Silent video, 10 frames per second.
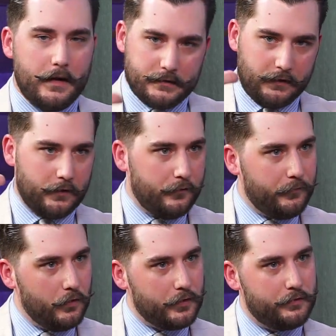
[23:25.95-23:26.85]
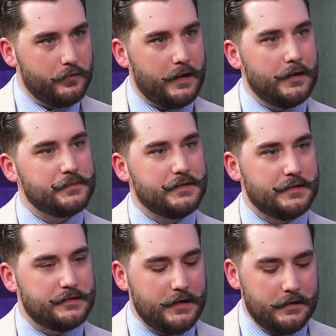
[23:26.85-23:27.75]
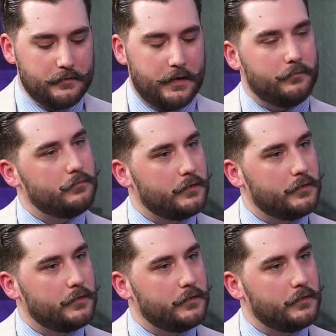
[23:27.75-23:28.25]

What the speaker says: It's a little fuller through the hips and the seat and